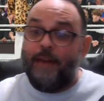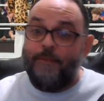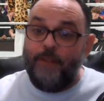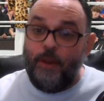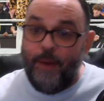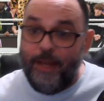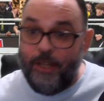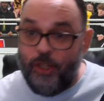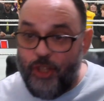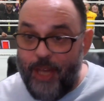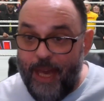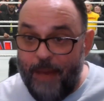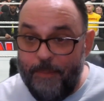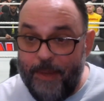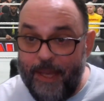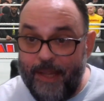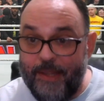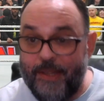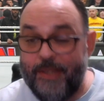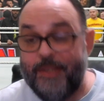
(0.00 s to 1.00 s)
Heavyweight
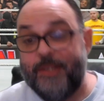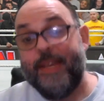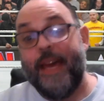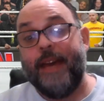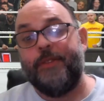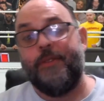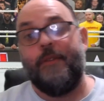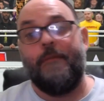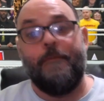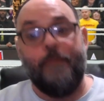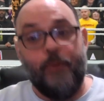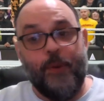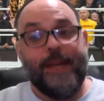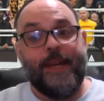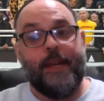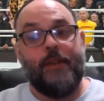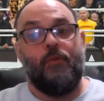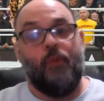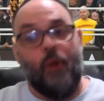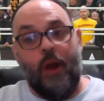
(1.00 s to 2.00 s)
Champion Seth
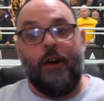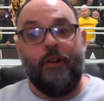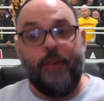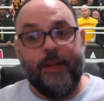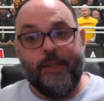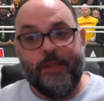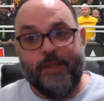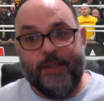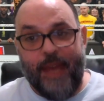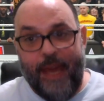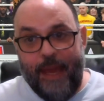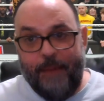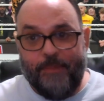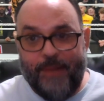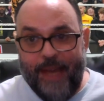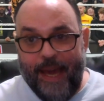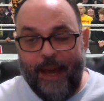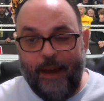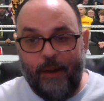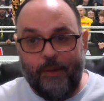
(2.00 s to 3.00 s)
freaking Rollins came
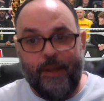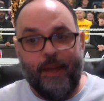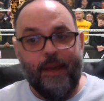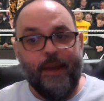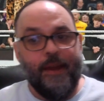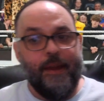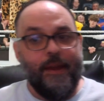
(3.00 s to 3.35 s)
down